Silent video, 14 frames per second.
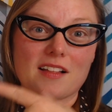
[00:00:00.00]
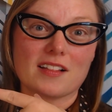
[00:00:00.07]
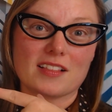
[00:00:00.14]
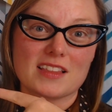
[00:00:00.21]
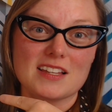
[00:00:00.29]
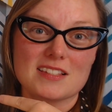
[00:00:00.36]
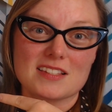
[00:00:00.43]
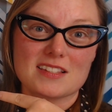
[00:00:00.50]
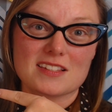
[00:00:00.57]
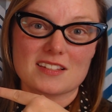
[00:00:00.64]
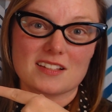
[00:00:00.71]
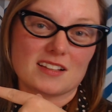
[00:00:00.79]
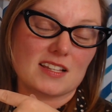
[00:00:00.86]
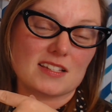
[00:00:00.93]
this
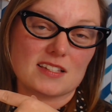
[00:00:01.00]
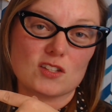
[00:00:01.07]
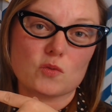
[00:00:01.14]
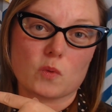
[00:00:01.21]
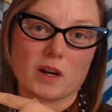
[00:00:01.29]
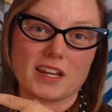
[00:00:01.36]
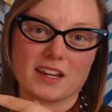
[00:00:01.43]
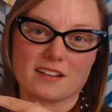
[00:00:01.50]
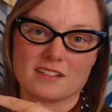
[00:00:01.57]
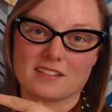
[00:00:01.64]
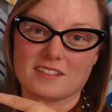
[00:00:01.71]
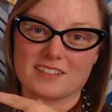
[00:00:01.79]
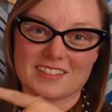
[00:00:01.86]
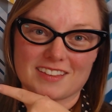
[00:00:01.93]
this is working
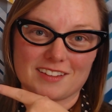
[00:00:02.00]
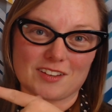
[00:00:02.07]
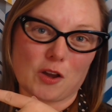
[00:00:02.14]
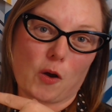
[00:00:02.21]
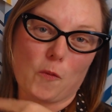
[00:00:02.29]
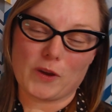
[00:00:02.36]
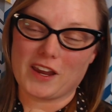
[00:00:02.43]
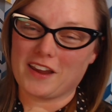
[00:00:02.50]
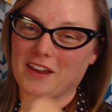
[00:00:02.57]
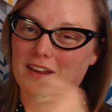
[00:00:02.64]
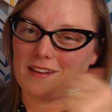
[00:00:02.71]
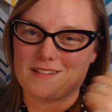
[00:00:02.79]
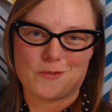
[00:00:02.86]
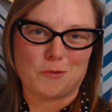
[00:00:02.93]
we
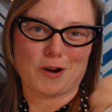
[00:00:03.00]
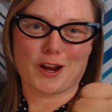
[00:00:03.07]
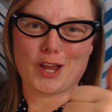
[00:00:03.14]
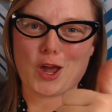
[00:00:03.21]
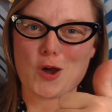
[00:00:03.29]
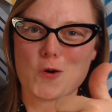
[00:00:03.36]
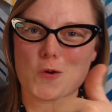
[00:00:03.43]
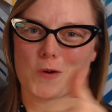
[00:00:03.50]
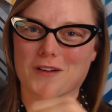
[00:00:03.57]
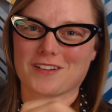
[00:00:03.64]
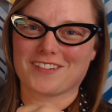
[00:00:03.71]
we're go.